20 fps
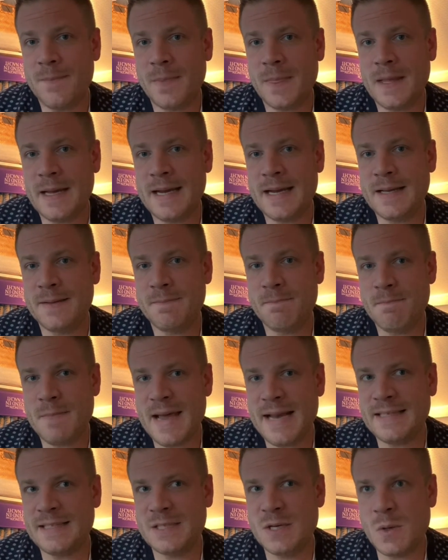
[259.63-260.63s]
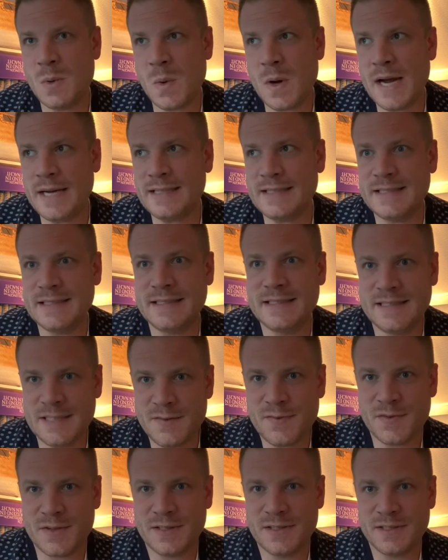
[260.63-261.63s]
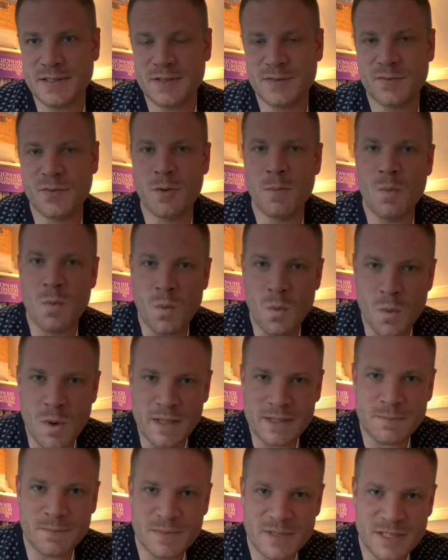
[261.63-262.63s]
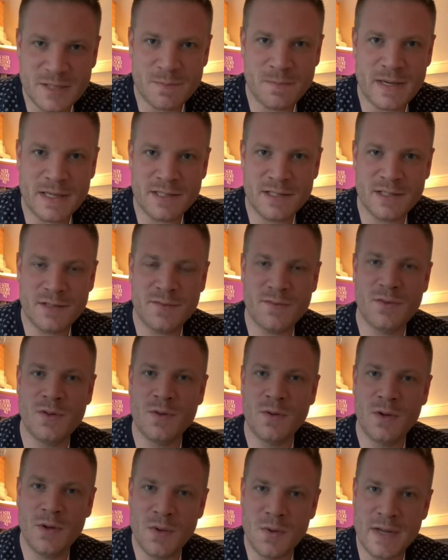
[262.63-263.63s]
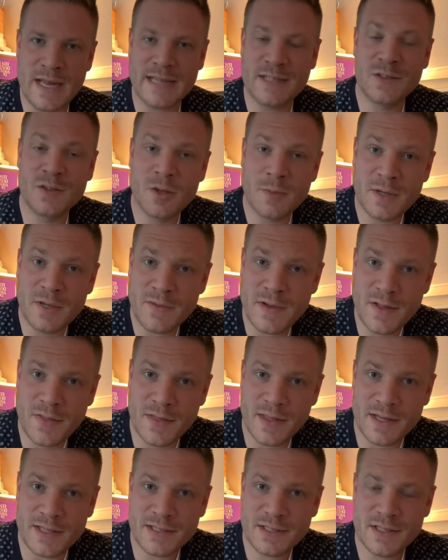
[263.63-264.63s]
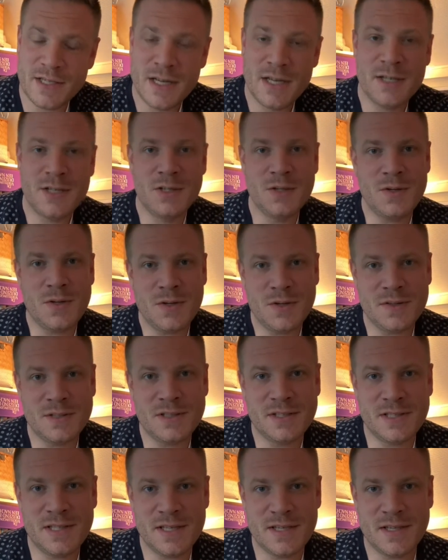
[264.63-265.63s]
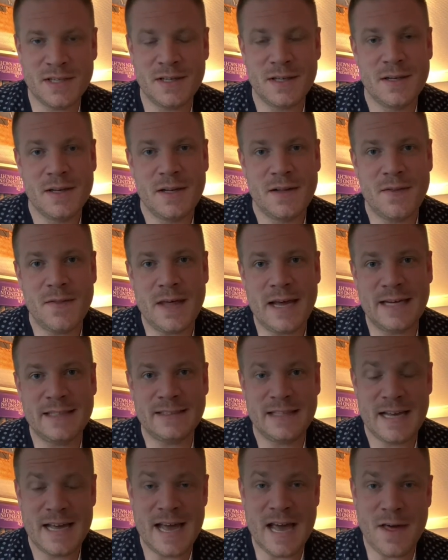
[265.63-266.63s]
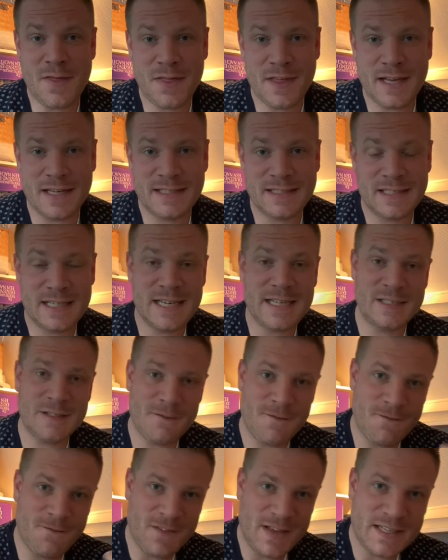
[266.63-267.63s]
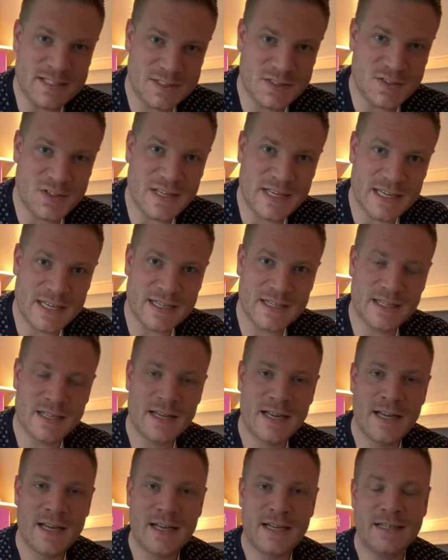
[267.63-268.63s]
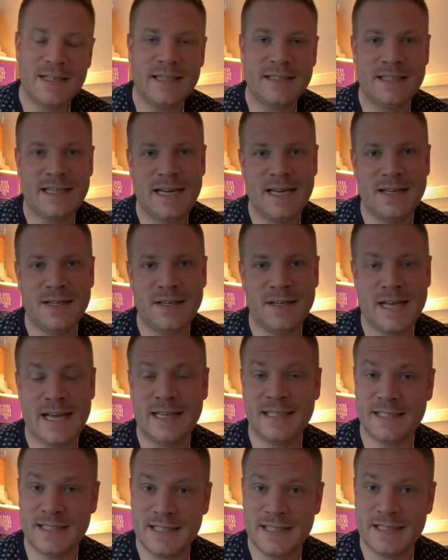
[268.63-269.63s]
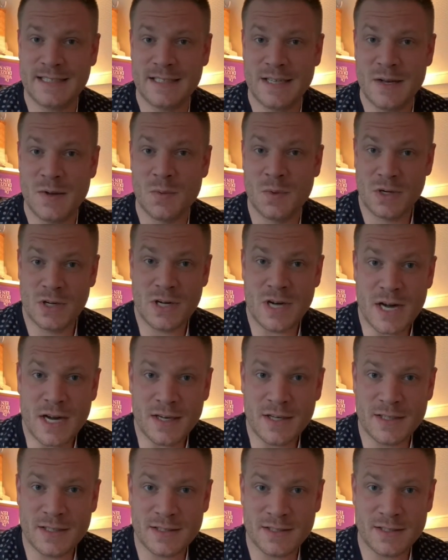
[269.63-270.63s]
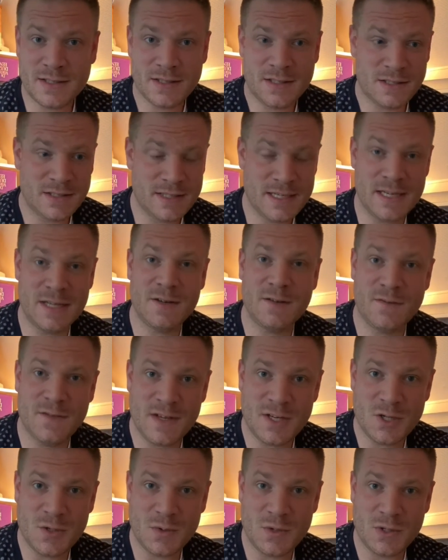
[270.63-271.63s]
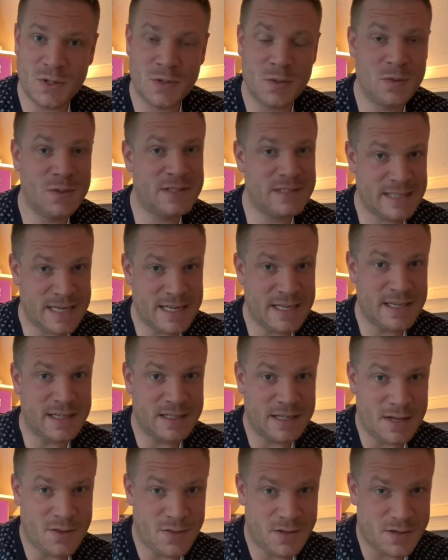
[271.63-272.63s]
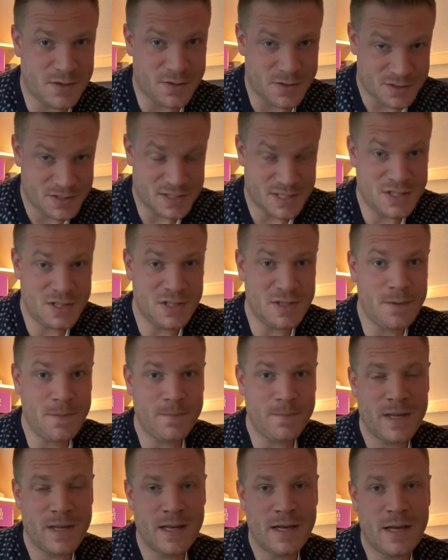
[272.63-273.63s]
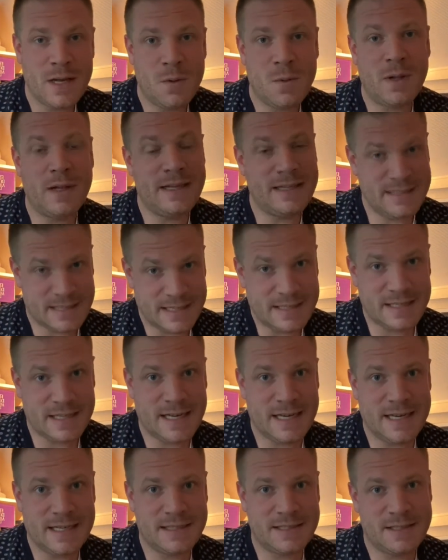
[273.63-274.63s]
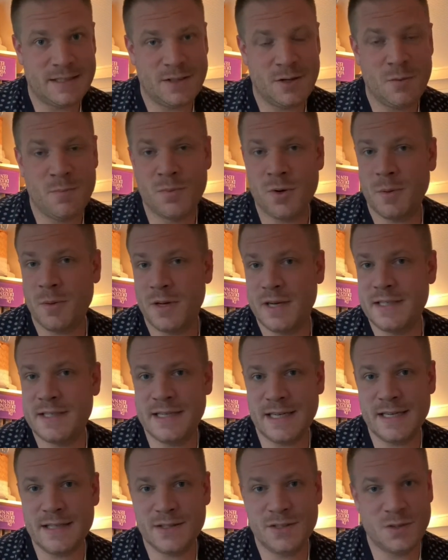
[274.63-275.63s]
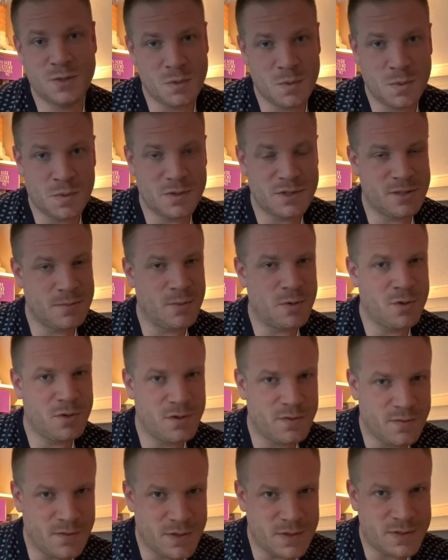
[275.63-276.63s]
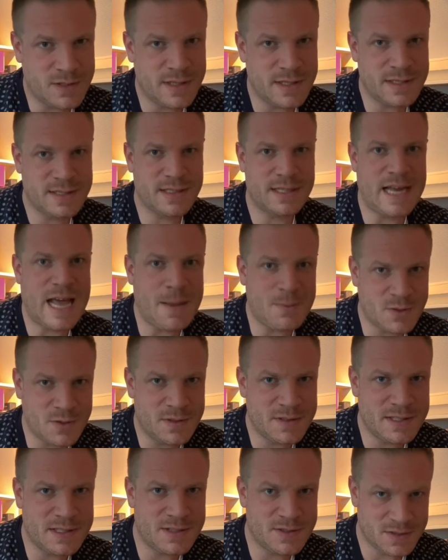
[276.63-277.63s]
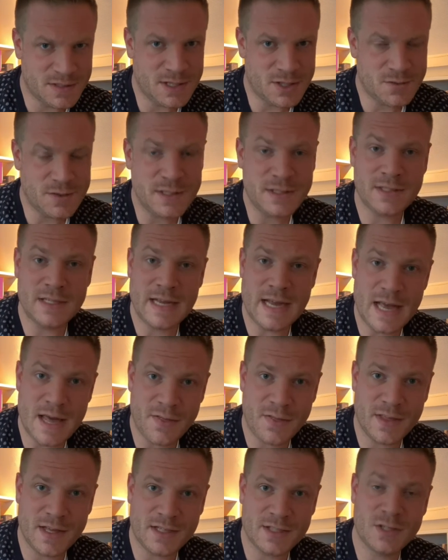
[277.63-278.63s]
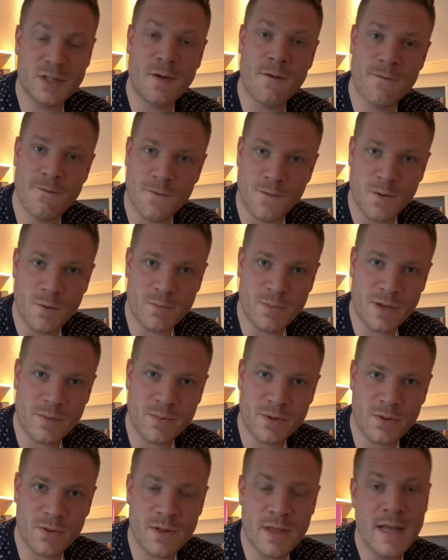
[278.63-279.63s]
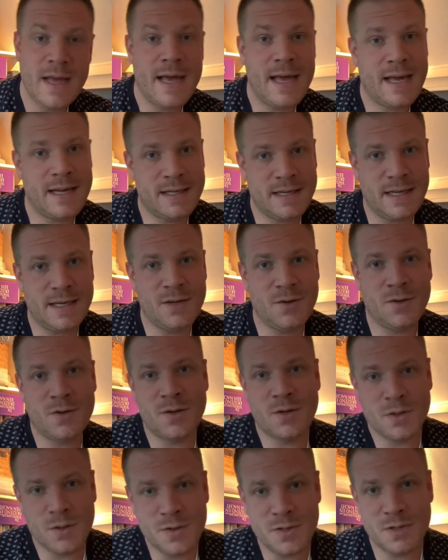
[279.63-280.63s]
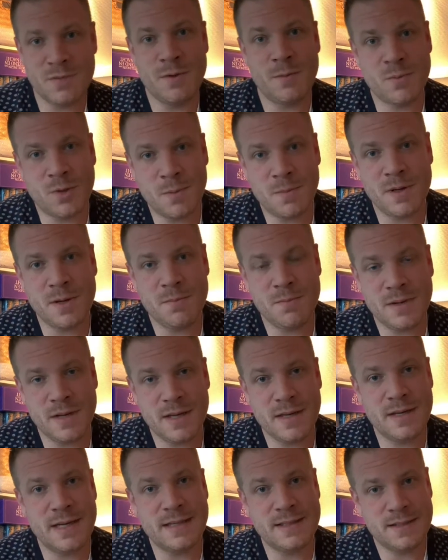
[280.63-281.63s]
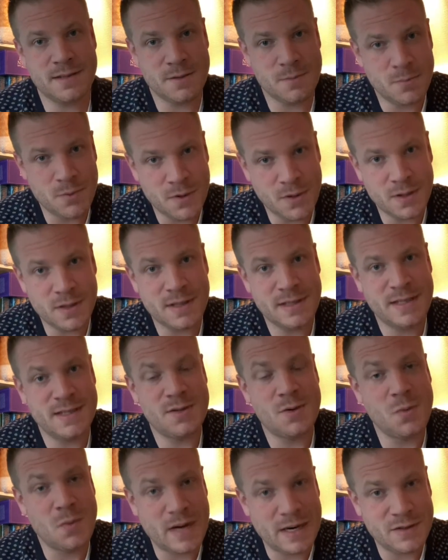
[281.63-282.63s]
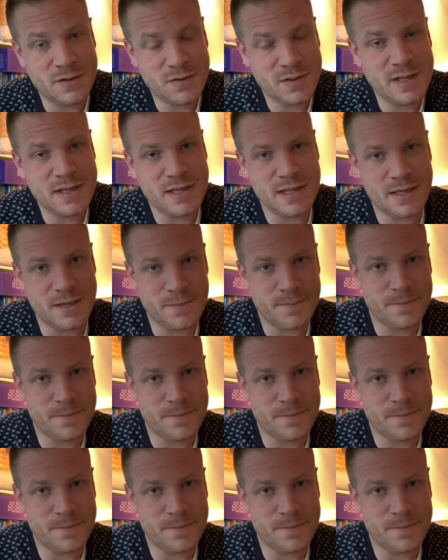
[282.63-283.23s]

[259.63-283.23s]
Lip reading: it makes quite a difference from what perspective you look at normative ethics. Do you consider that ethics is a fixed thing that can exist regardless the individual who's taking an ethical decision? Well, in that case, you probably tend towards the more universalist and absolutist theories, ethics for people, and then your conclusion will probably be that the burglar did the right thing here.